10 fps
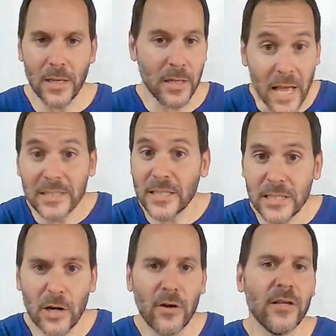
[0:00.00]

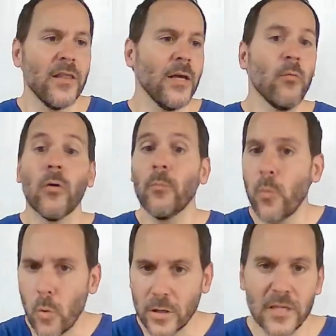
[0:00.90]
necessary to them or
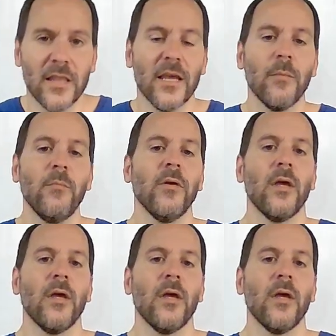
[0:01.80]
important to them.